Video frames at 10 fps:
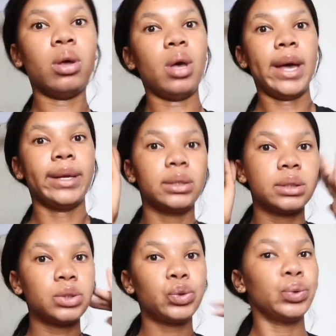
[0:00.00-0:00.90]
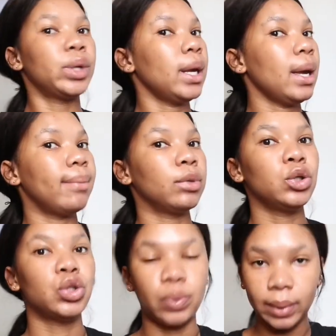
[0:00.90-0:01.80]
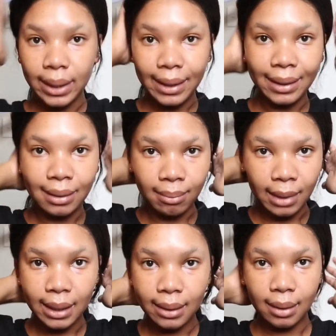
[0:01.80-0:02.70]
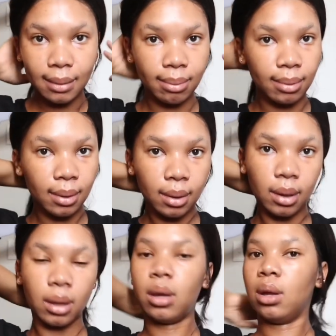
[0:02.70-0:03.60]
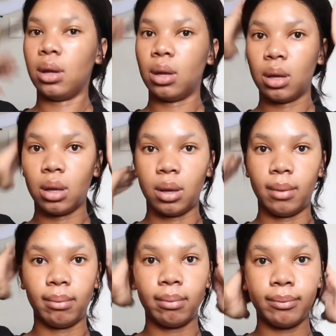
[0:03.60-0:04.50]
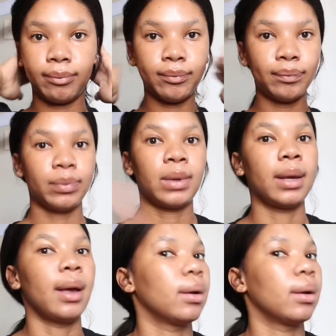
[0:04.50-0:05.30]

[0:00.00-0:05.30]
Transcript: And today I'm not doing any makeup. Um, yeah.